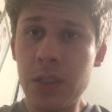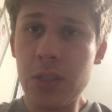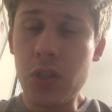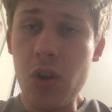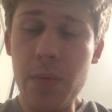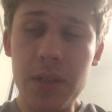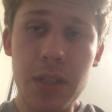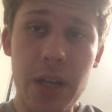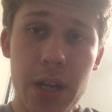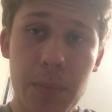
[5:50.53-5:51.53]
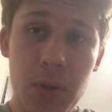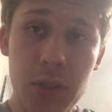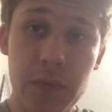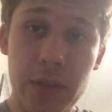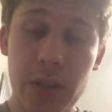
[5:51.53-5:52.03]
Sorry about that, I had to
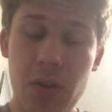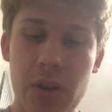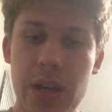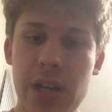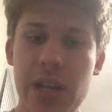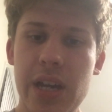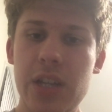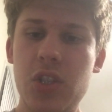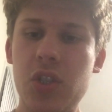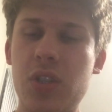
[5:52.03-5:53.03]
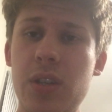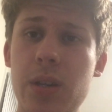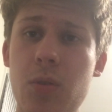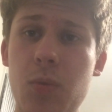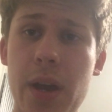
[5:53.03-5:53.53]
pause the video. It's just,
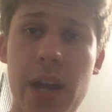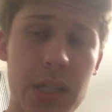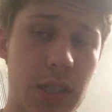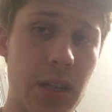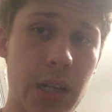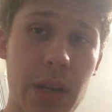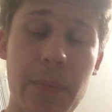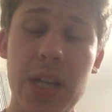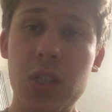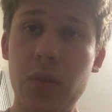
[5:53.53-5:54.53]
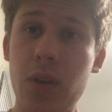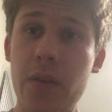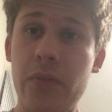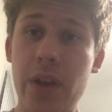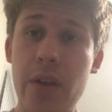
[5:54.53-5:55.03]
like I said, it makes for
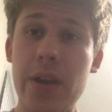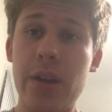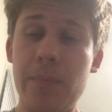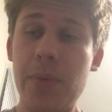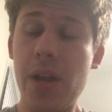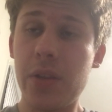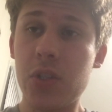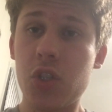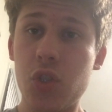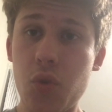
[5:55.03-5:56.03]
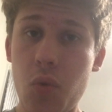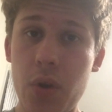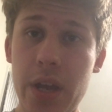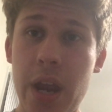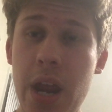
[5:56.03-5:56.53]
a very compelling
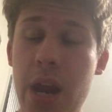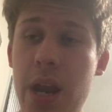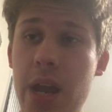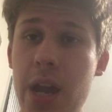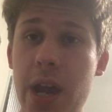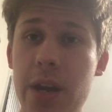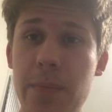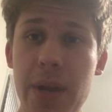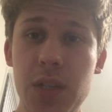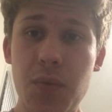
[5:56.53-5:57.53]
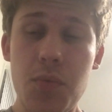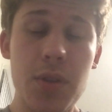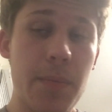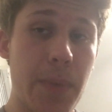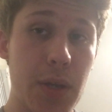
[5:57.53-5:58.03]
story, and it makes for one
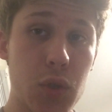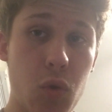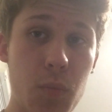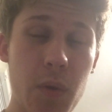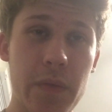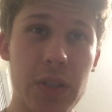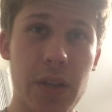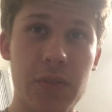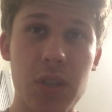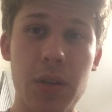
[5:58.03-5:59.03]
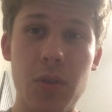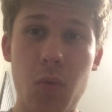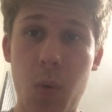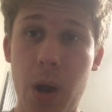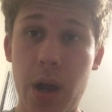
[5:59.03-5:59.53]
of the best horror movies I've seen in a
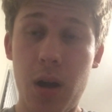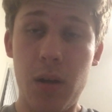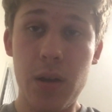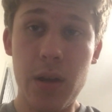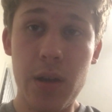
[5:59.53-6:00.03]
while.